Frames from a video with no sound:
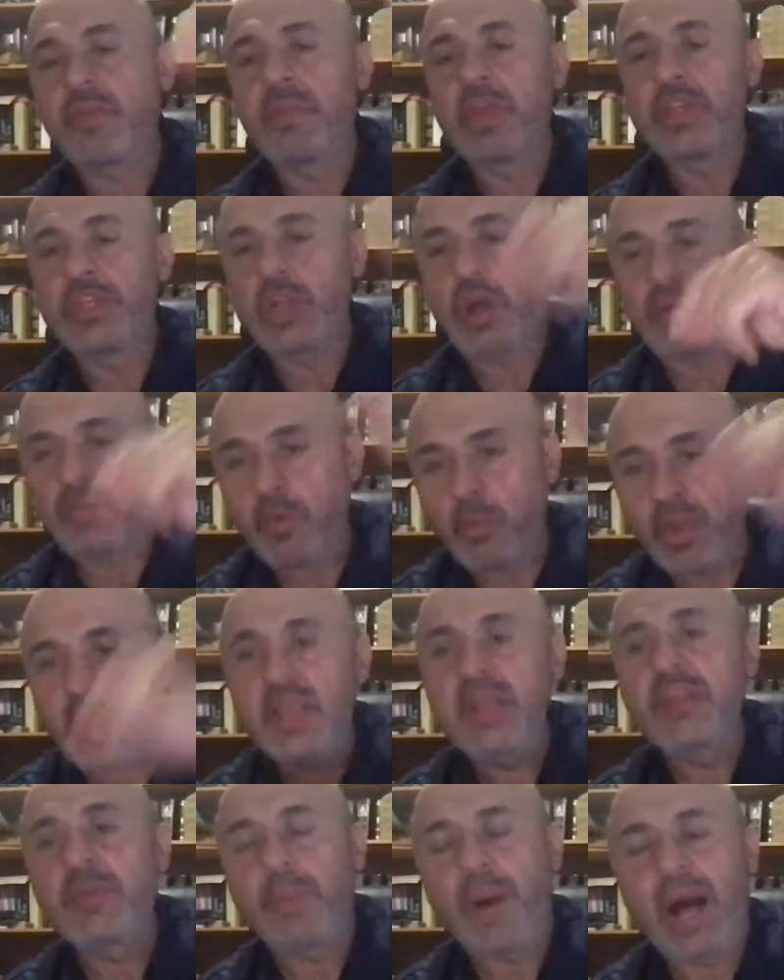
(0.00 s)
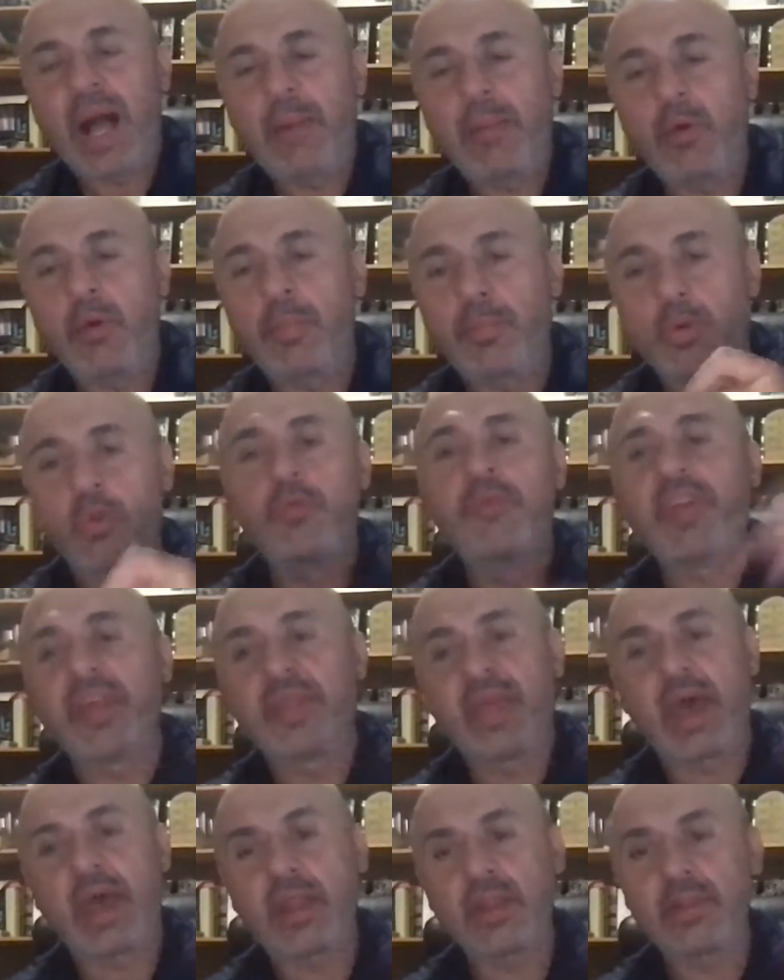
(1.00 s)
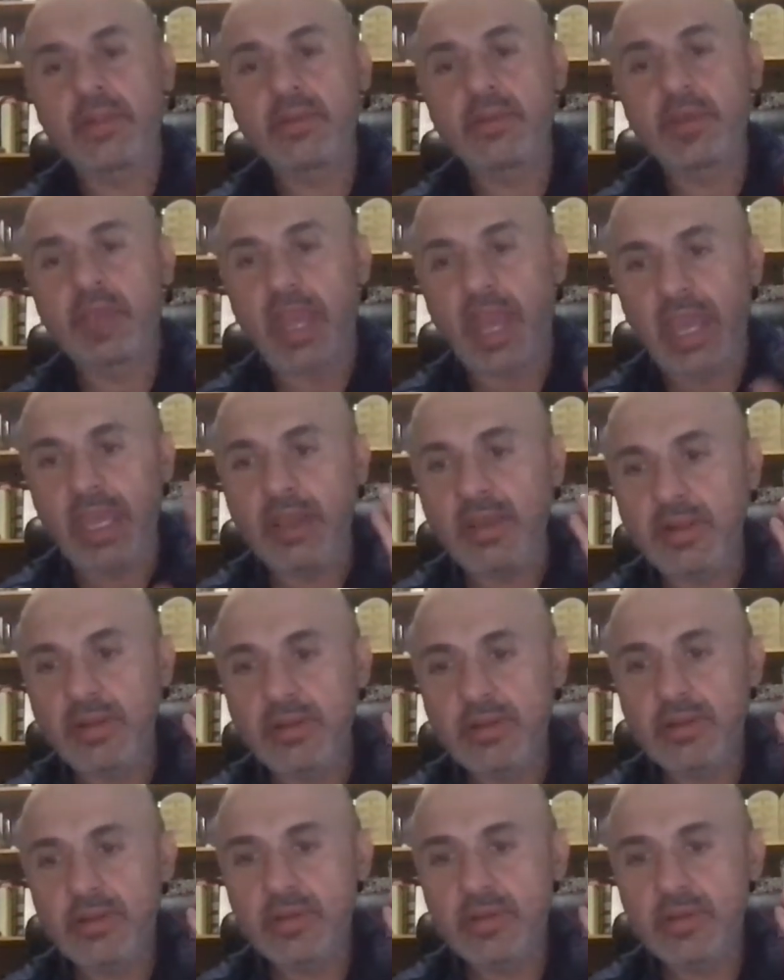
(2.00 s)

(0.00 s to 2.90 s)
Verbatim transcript: from the Jehovah Witness Bible proving that. Okay?